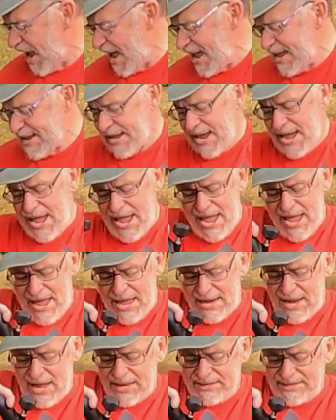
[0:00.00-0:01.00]
take
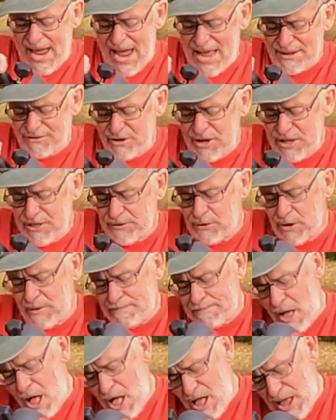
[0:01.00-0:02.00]
and attach either
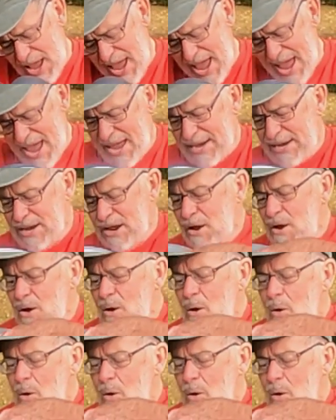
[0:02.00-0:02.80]
a ball head